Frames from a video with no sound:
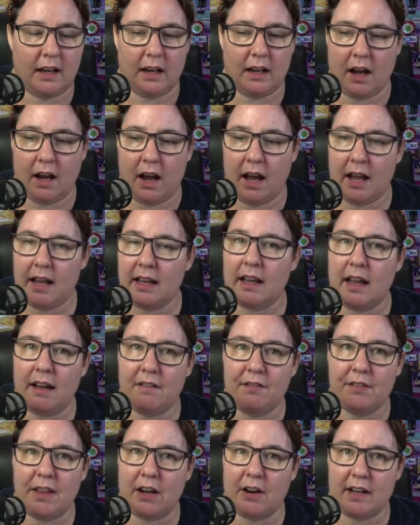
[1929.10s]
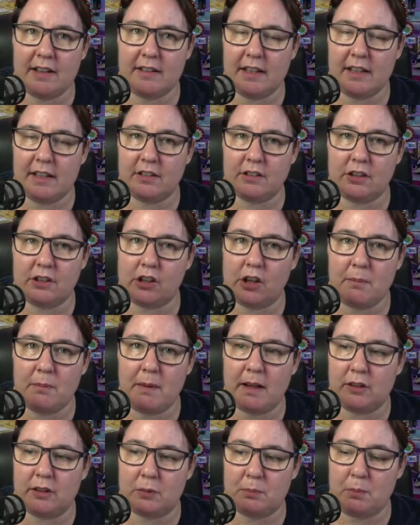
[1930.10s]
I love that idea so
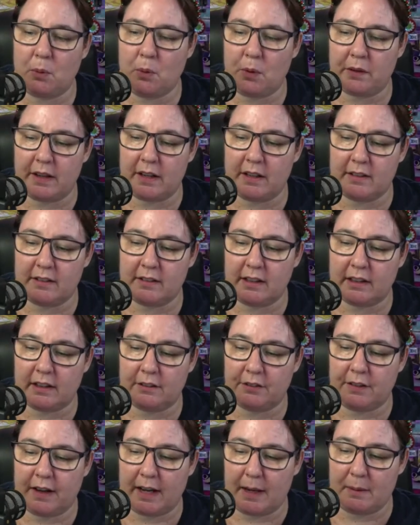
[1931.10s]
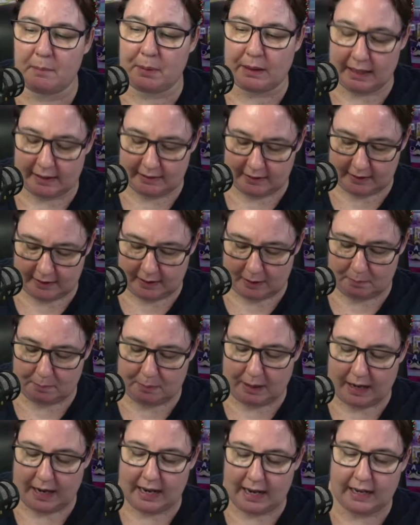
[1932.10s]
much more than a cellophane plastic
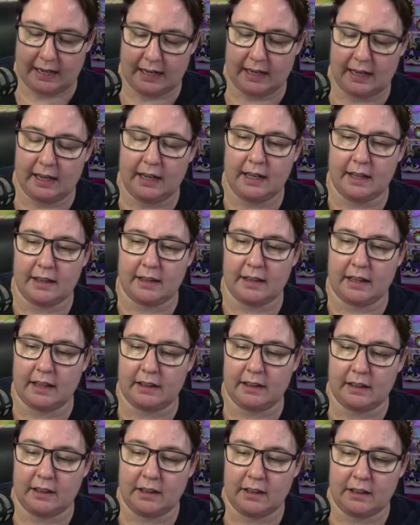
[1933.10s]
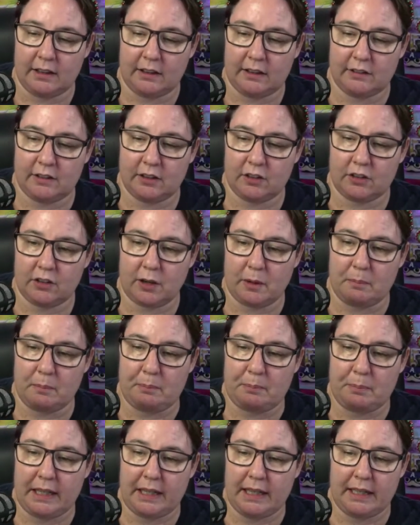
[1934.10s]
bag that you just got to
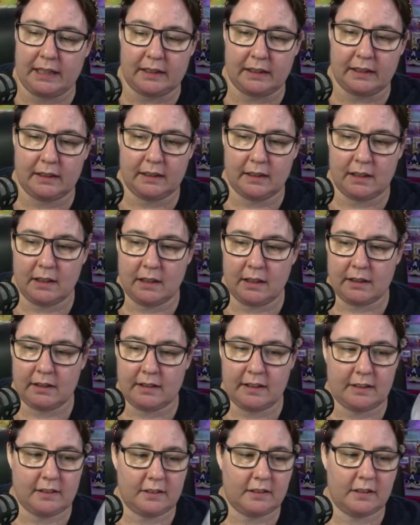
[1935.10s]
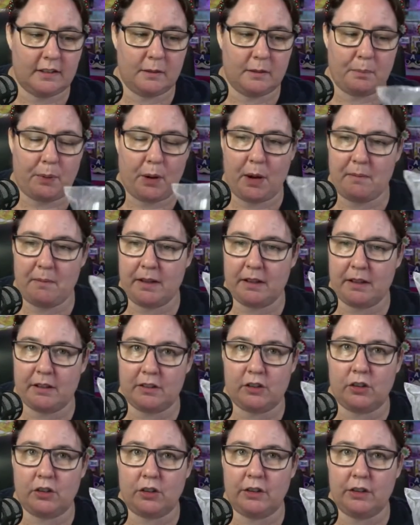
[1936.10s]
bin. This is a permanent
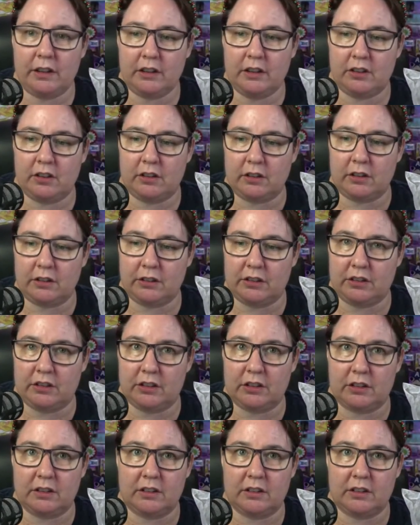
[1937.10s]
storage solution.